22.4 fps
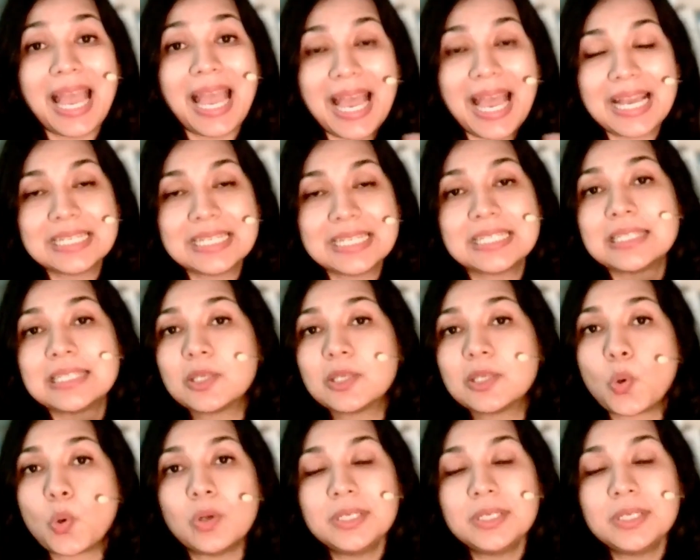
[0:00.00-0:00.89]
and the
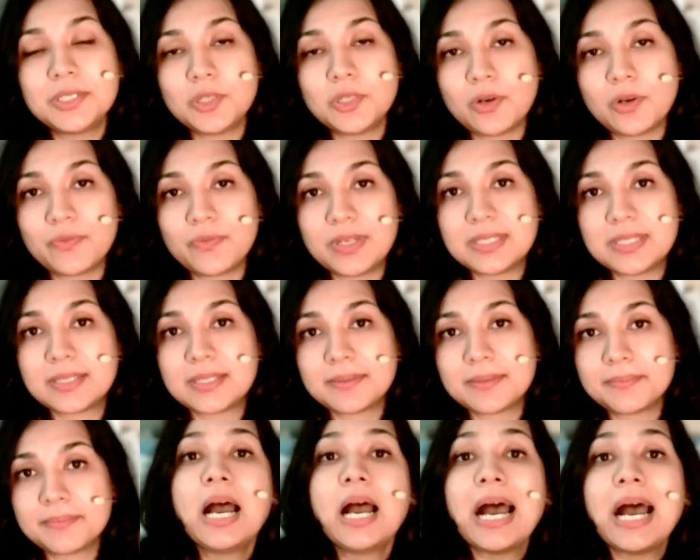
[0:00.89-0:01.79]
quality of it.
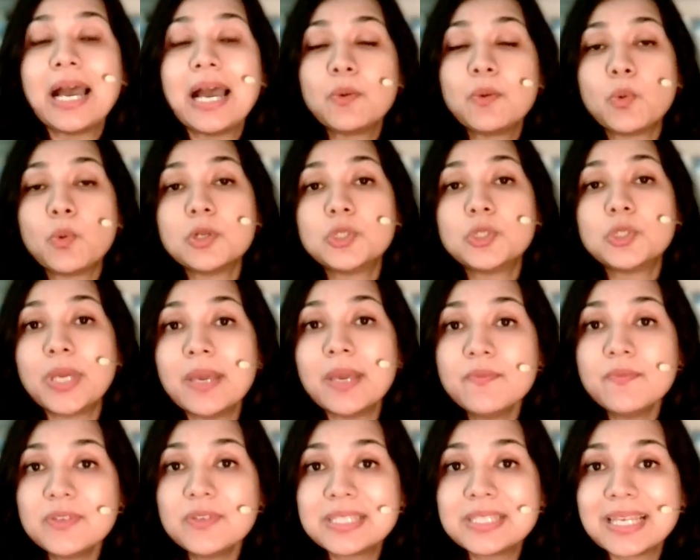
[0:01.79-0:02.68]
I want
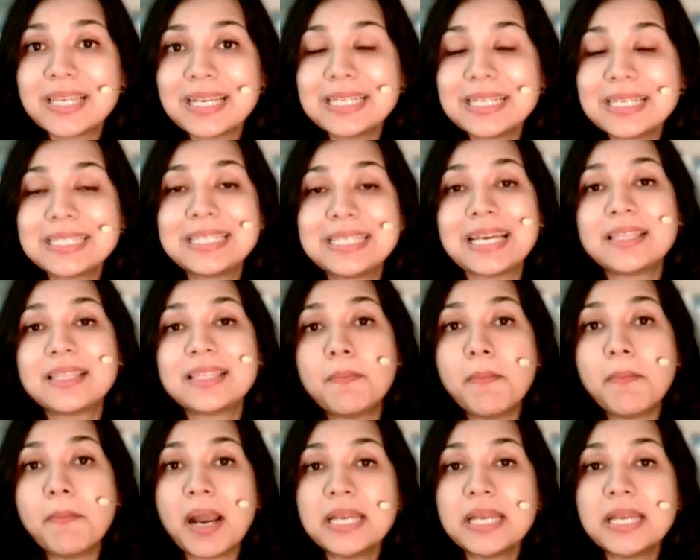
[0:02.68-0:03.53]
to emphasize that the